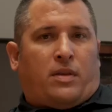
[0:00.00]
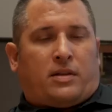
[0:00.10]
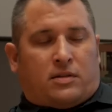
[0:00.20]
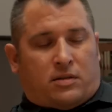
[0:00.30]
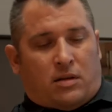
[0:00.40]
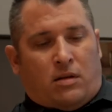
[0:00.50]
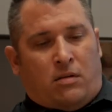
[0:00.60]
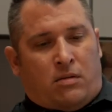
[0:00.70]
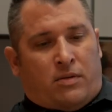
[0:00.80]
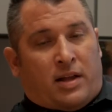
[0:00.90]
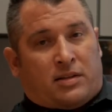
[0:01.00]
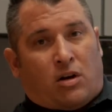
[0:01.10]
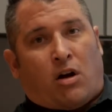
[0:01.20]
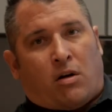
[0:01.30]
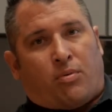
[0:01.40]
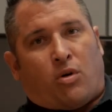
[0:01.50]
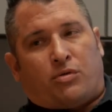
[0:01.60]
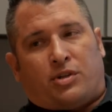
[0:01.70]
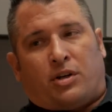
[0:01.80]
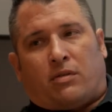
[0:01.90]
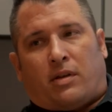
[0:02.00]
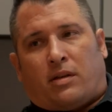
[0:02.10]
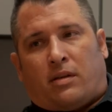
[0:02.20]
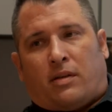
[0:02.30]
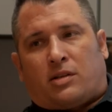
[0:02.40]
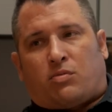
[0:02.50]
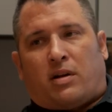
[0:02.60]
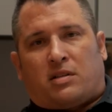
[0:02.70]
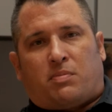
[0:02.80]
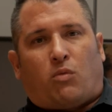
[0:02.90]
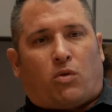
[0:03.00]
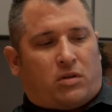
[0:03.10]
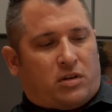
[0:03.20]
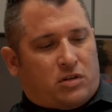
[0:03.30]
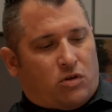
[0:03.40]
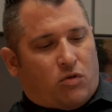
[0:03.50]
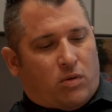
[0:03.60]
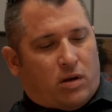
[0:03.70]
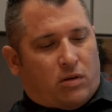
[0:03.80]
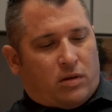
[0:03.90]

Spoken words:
that's our approach here, and that's why it's been working so well,